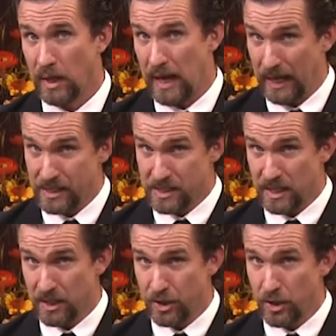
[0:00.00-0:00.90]
I
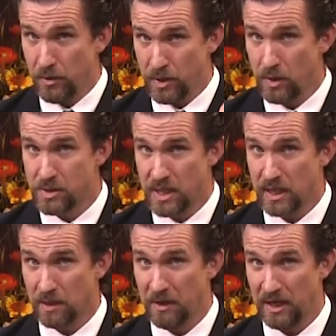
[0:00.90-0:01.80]
sing to you, you
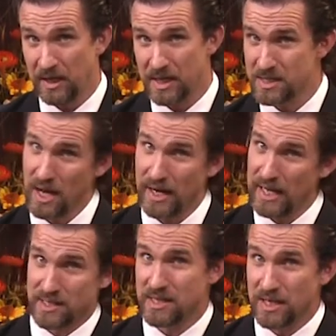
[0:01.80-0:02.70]
sing to me. It's not
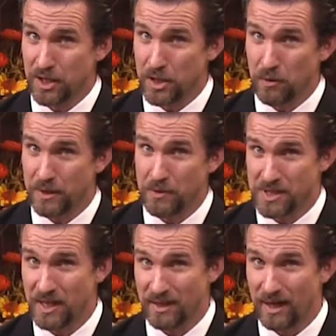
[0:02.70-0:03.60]
I sing to you and you
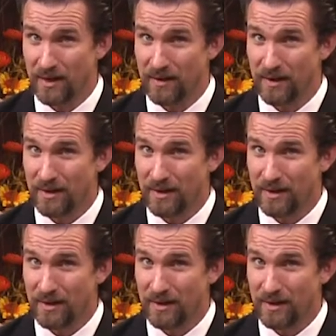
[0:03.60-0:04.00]
sit there.